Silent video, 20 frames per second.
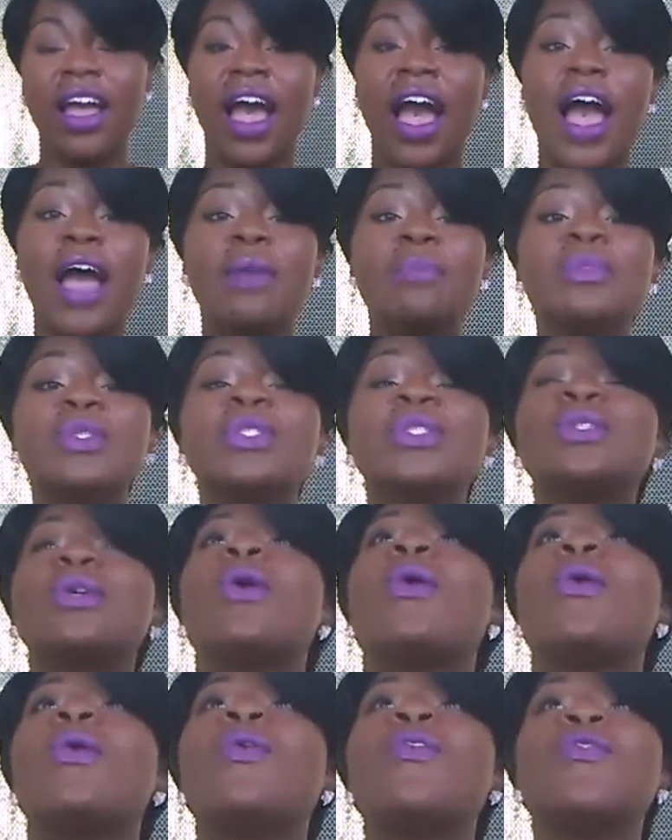I'm
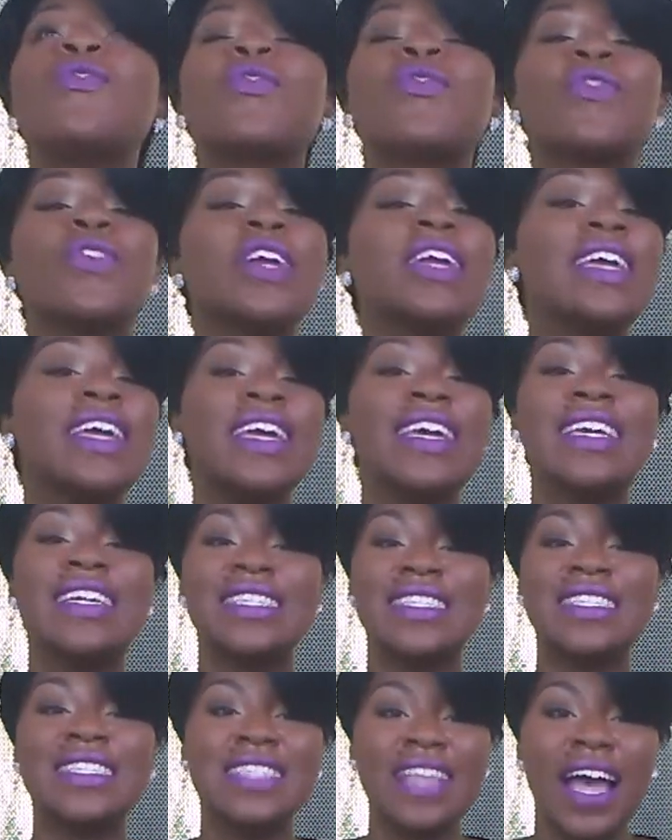so freaking
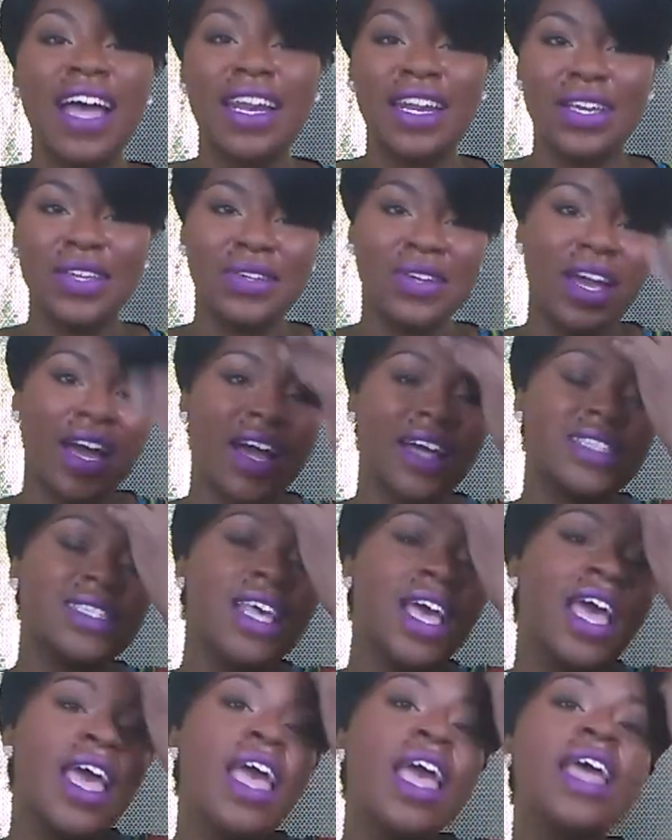excited, you guys.
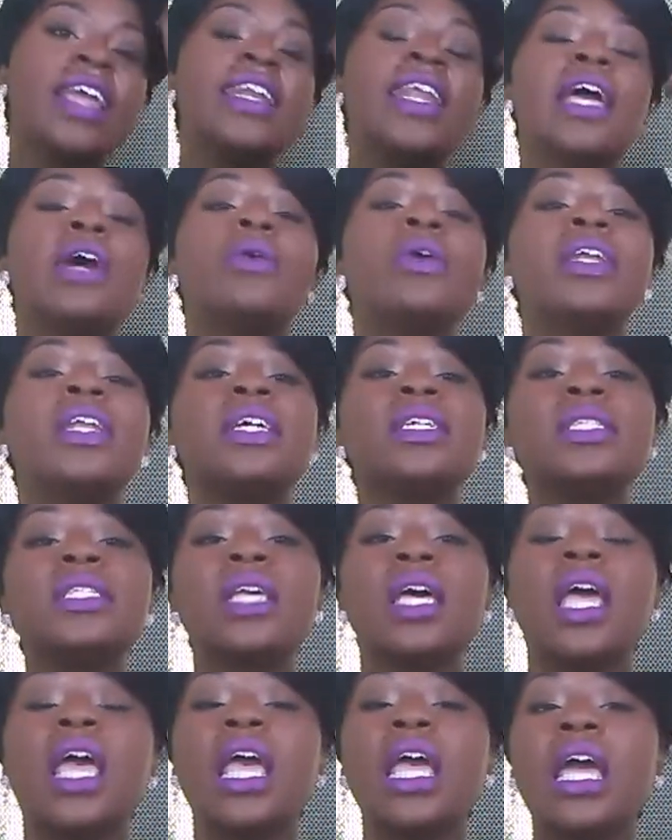Now, it is
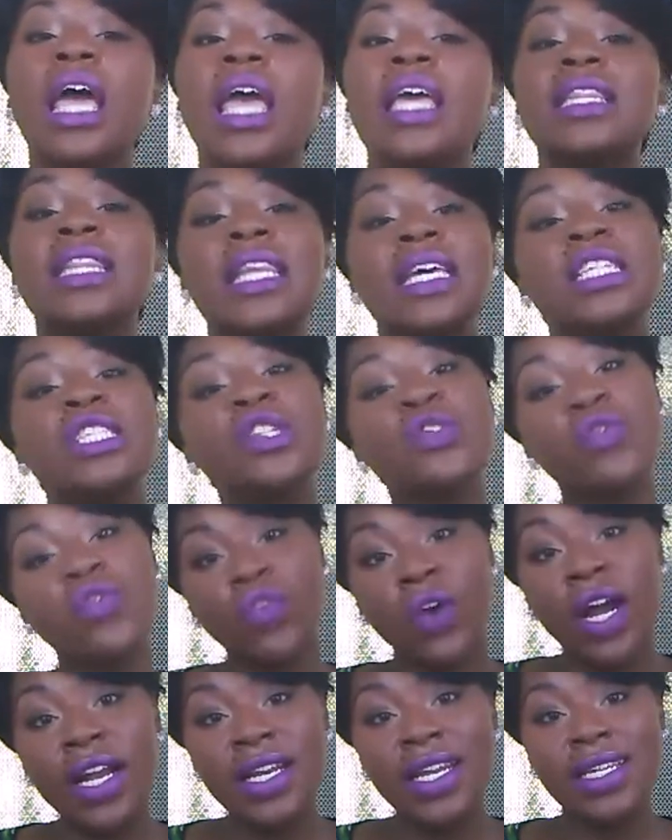a lace
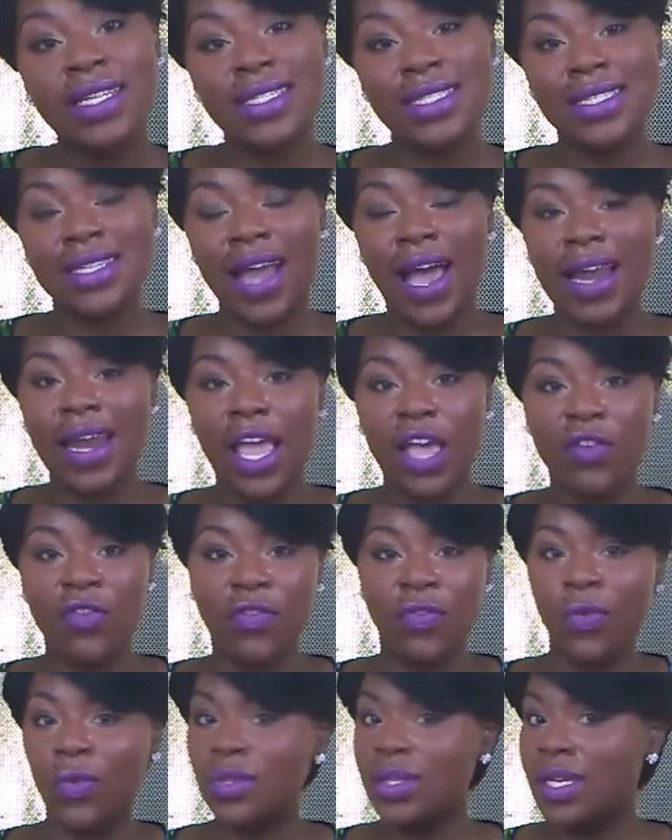front. It is not a
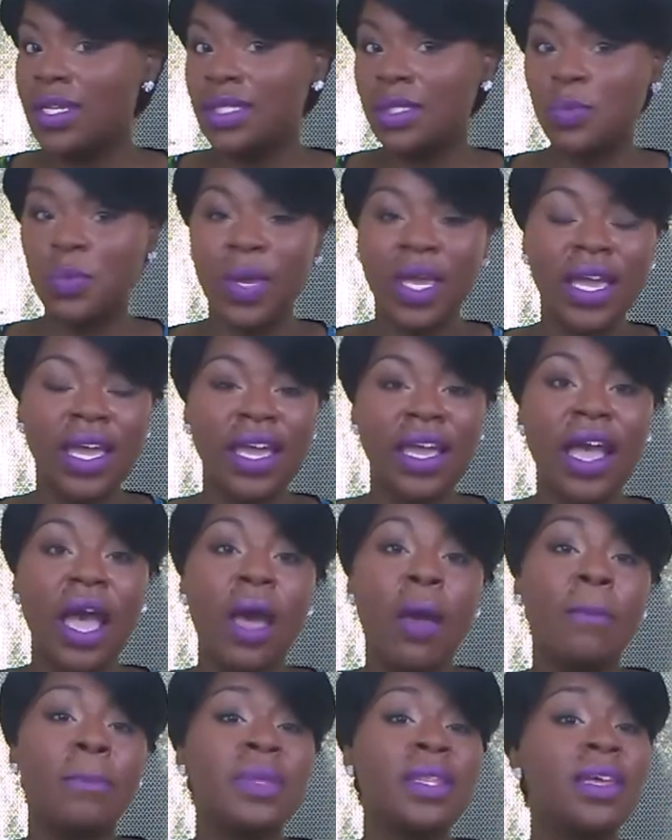full lace wig,
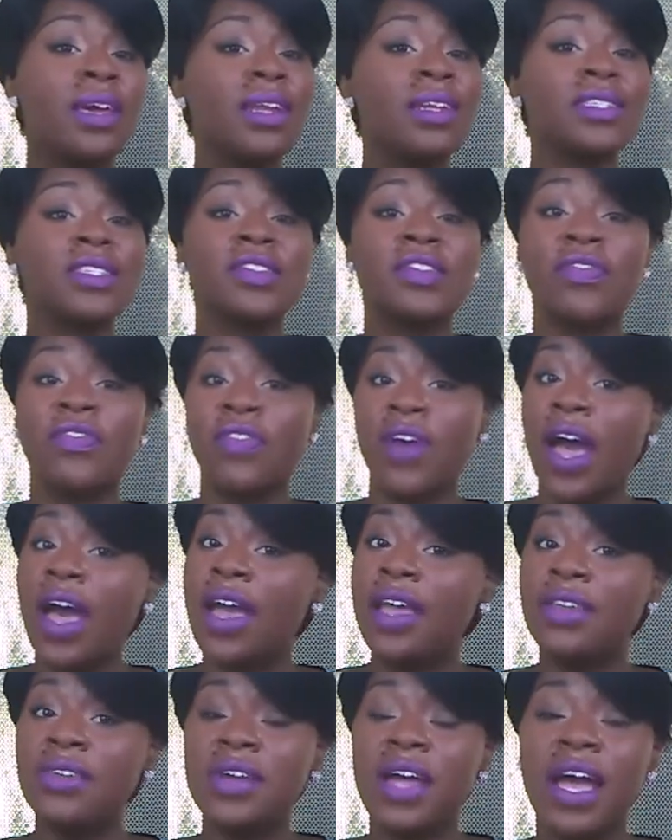but that is
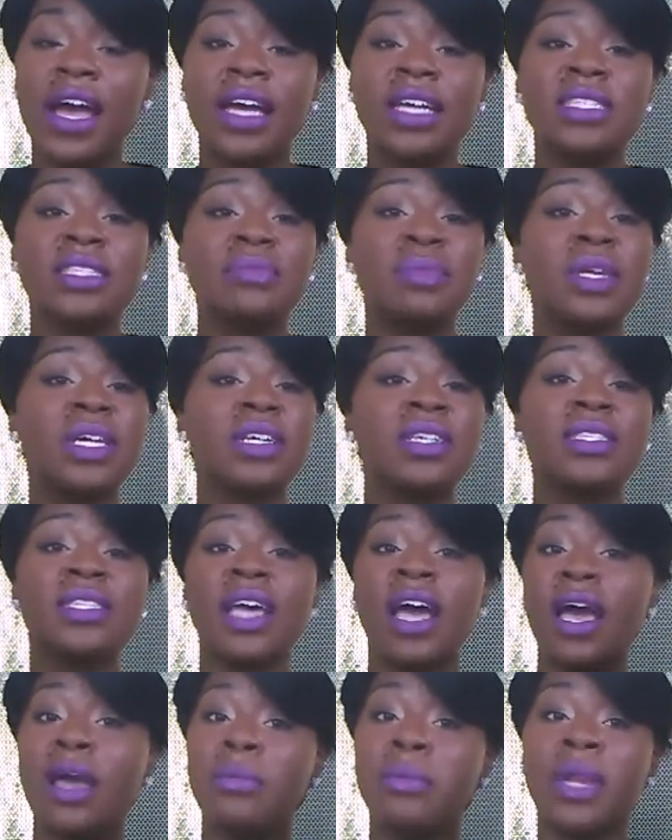fine, you guys, because
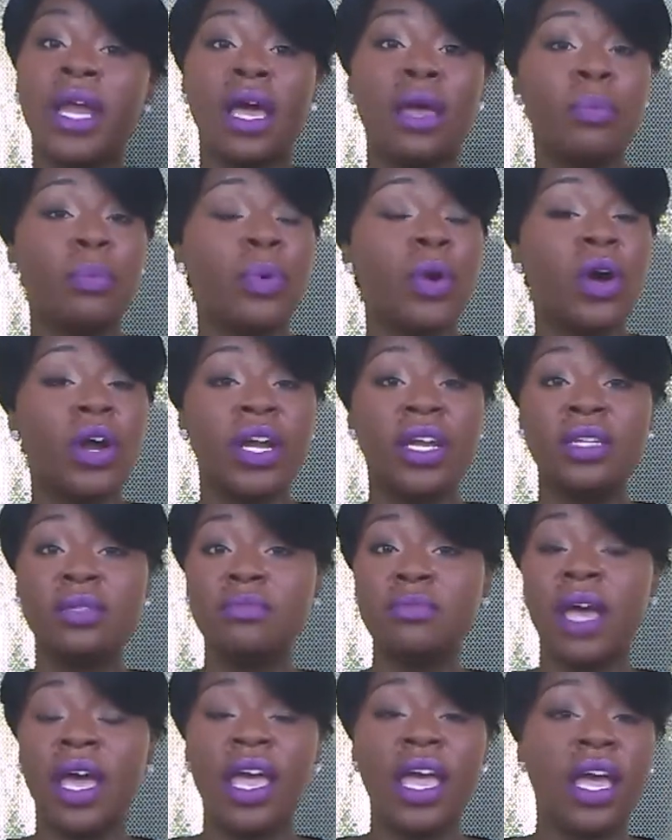I'm not
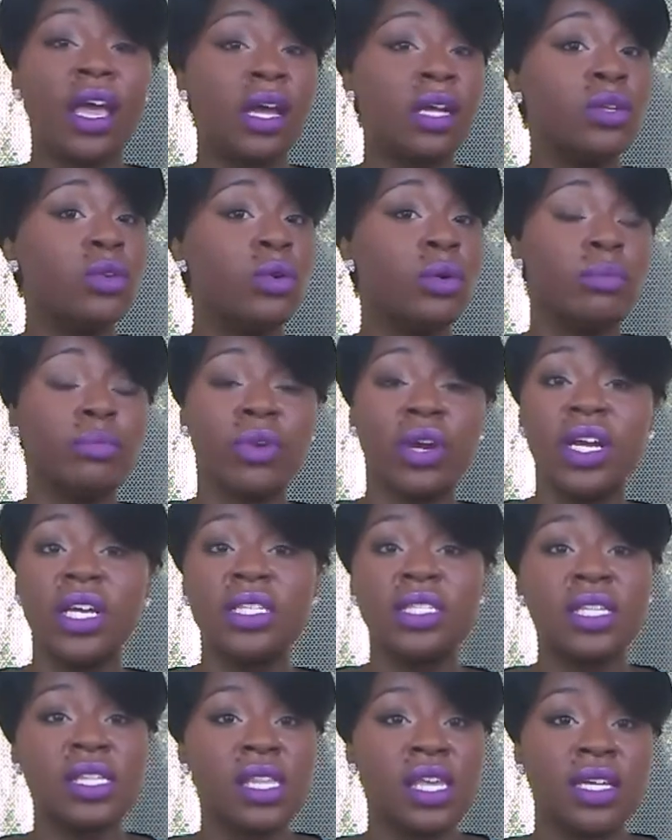parting my hair, doing
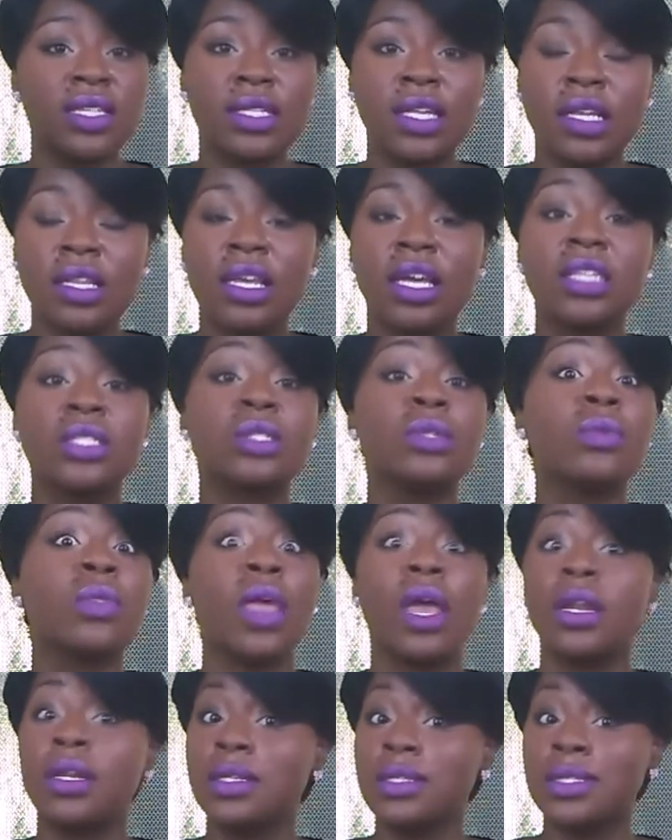braids and things like that, so
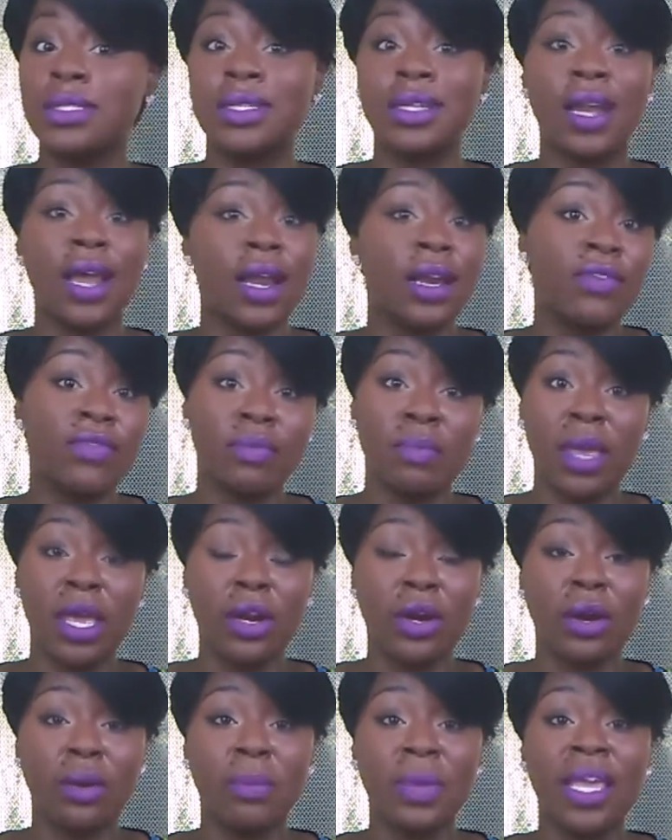that does not even
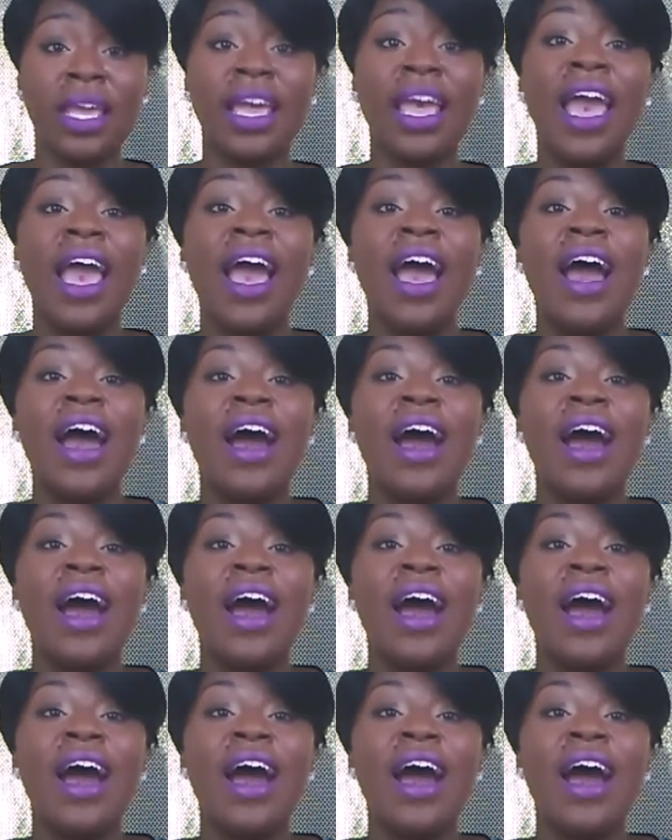matter to me.